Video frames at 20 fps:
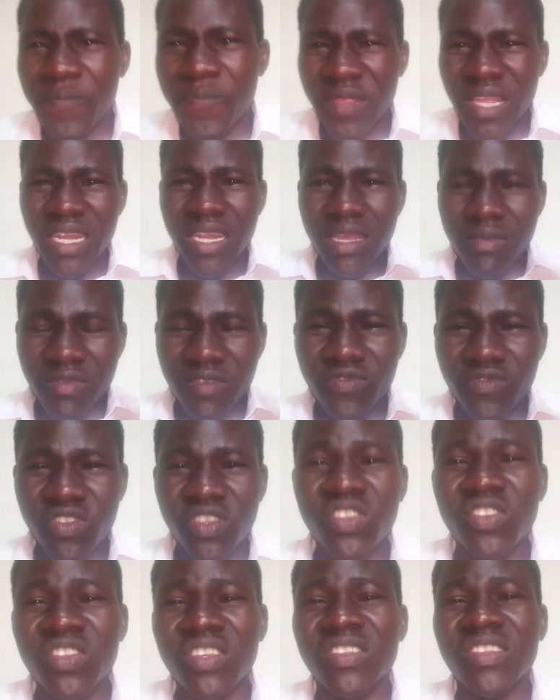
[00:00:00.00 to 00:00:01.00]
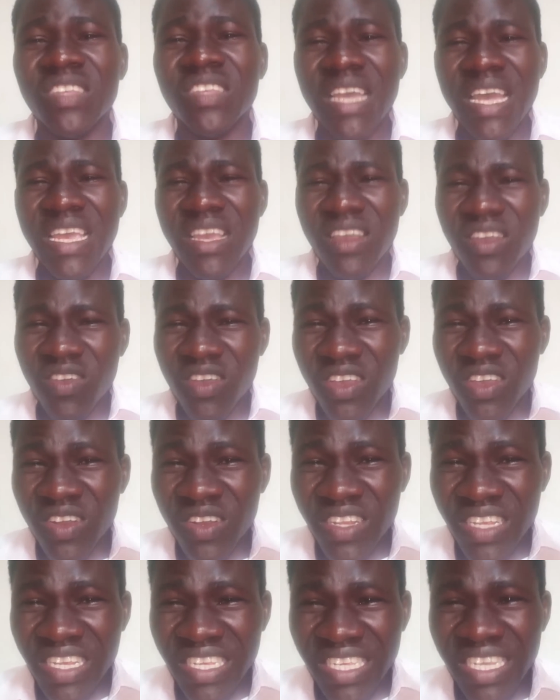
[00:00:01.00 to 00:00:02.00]
In the name of Jesus, I
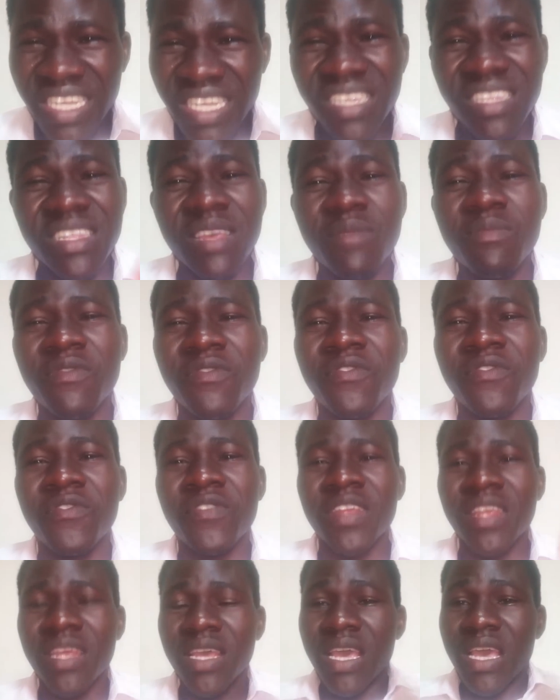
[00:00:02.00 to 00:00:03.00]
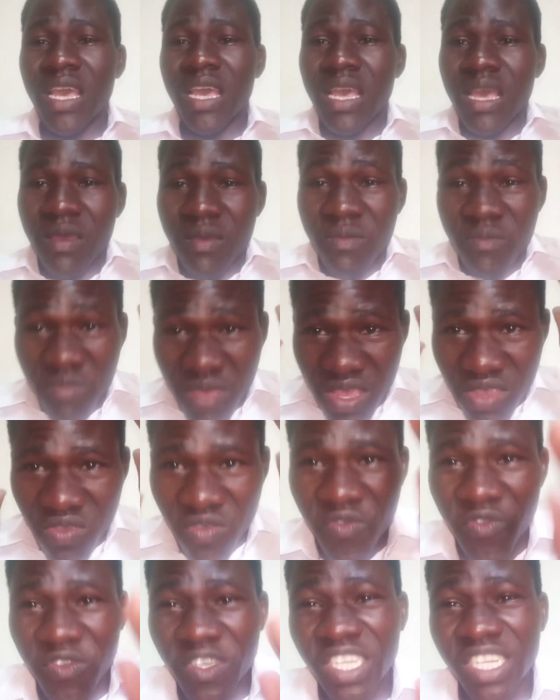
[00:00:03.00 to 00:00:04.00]
set them free. May you
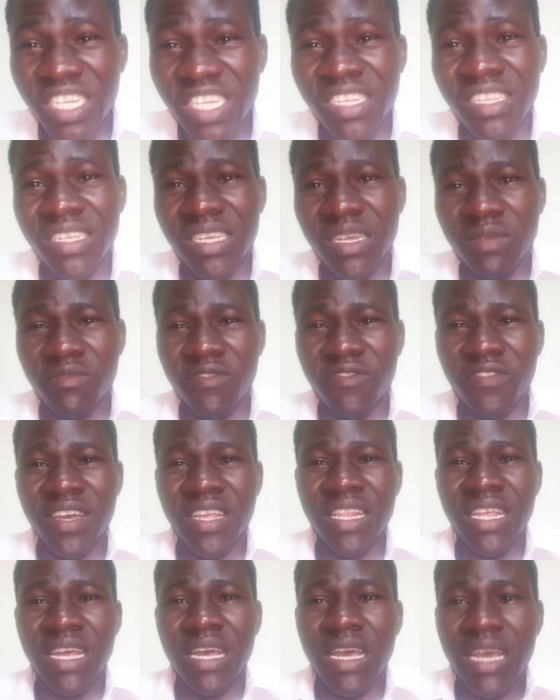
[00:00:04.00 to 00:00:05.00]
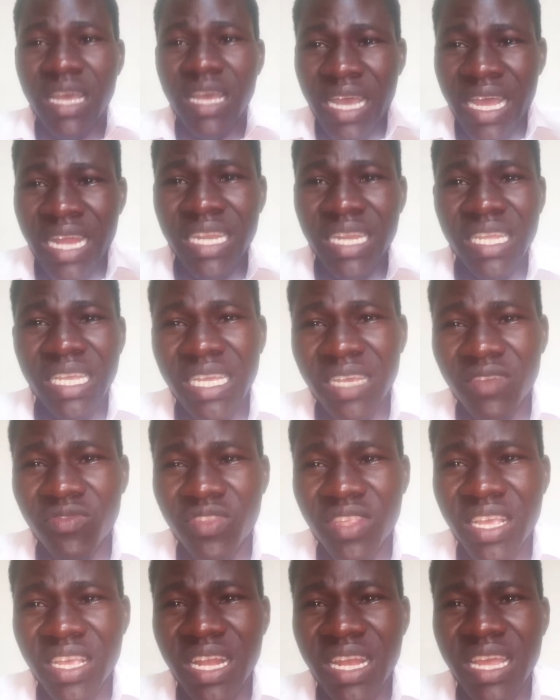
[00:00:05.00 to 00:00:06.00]
visit them, Father, and heal
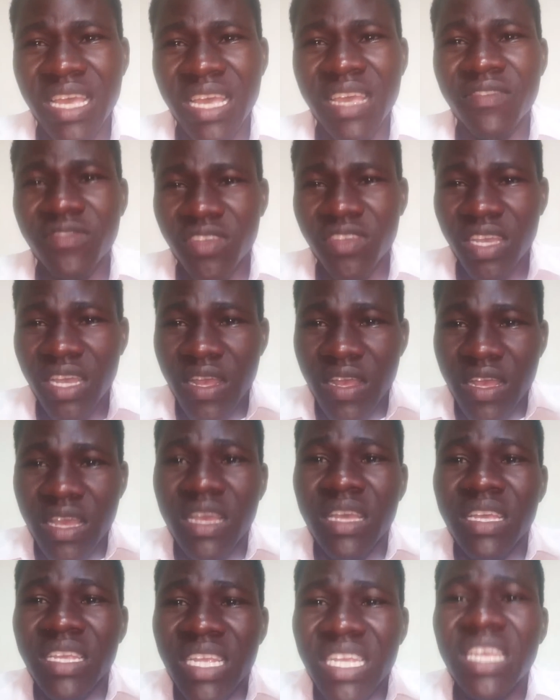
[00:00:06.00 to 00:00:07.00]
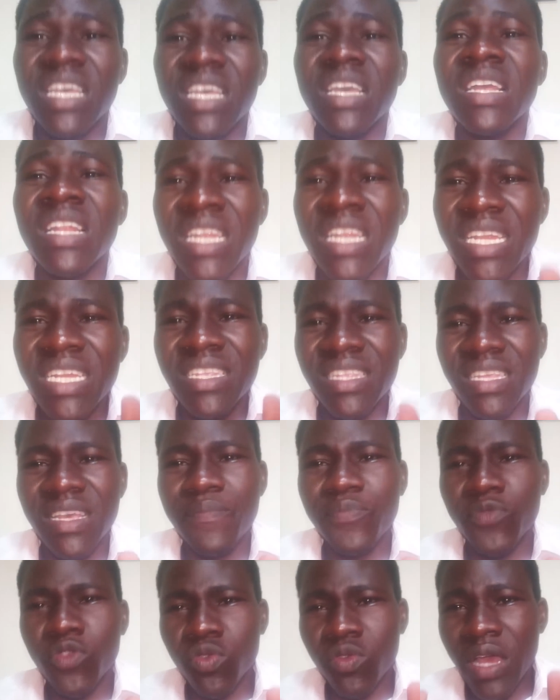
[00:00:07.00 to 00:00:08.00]
their lives. Lead
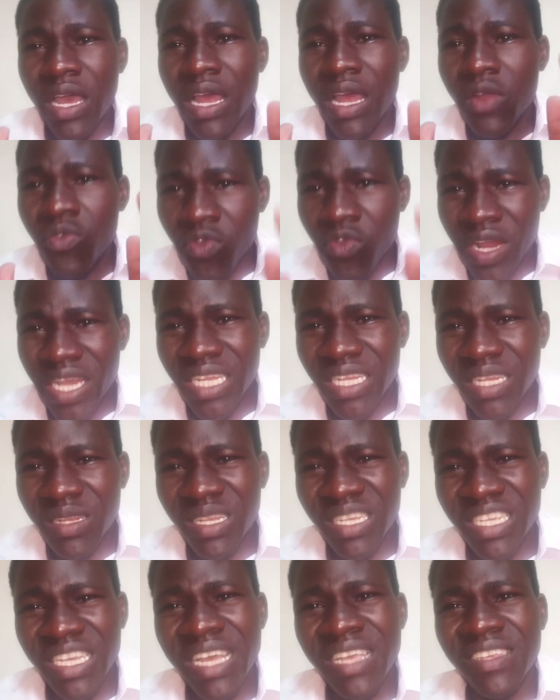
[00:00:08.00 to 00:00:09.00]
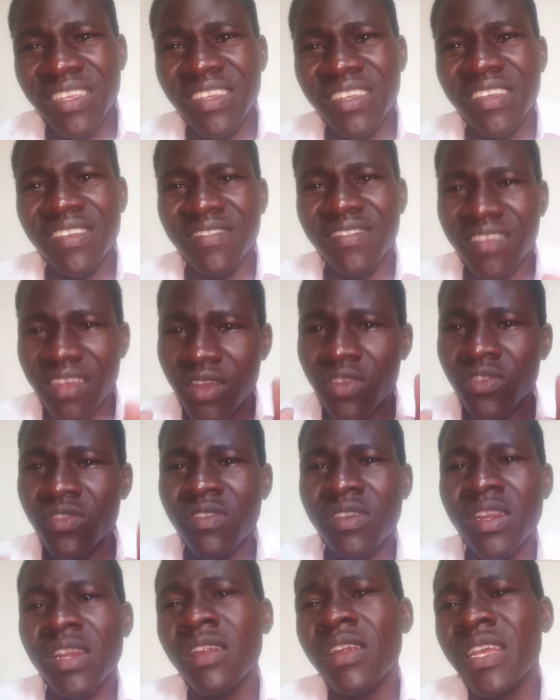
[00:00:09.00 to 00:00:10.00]
them to right churches, to
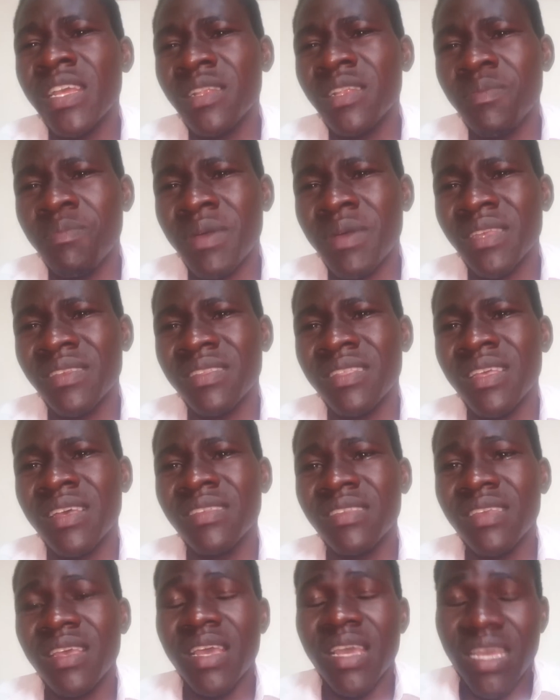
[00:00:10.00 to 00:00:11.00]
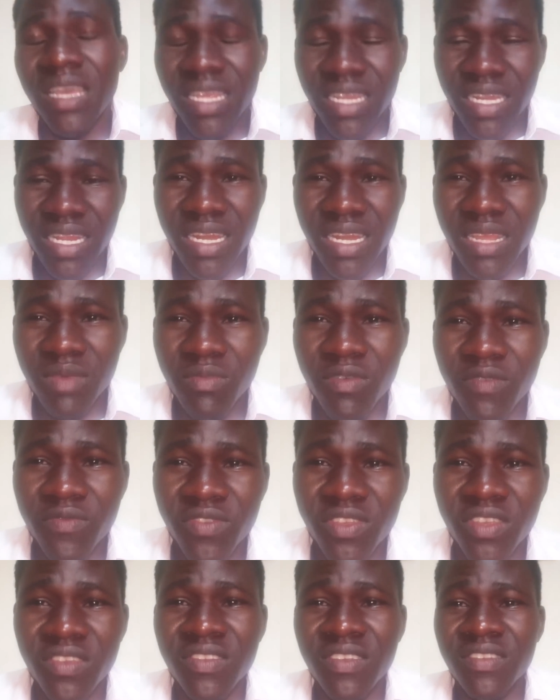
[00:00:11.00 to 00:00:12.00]
the right pastors, in the name of
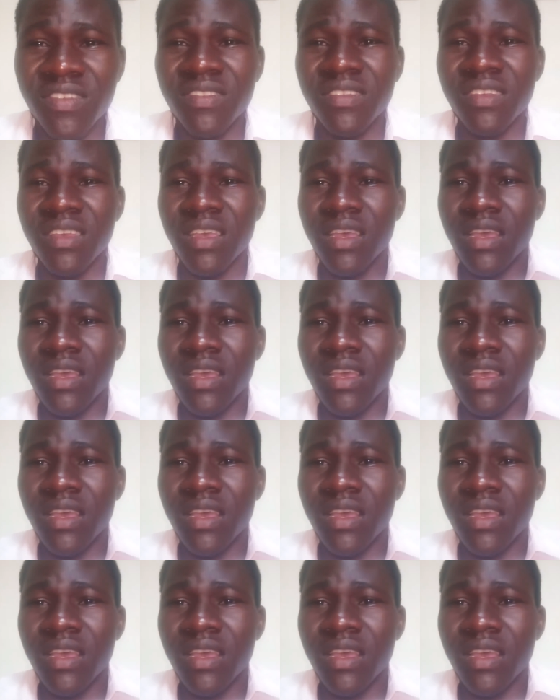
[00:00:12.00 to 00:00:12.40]
Jesus.